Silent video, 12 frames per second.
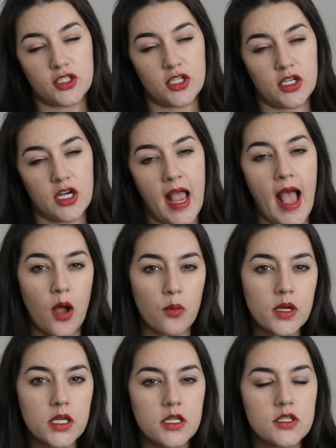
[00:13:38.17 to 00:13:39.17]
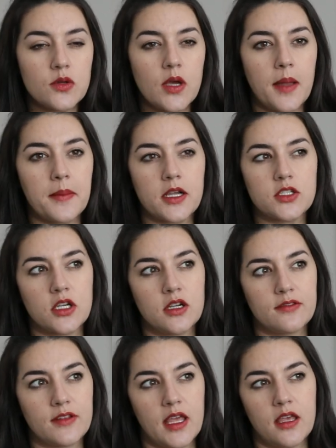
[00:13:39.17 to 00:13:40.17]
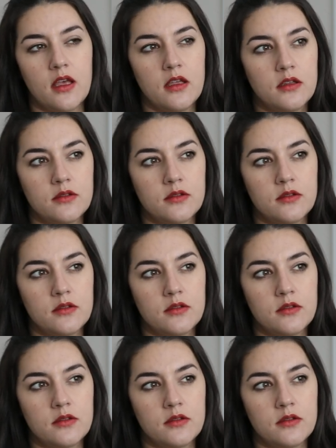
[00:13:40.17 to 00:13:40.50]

sure how we're gonna do it. I'm not sure if, like,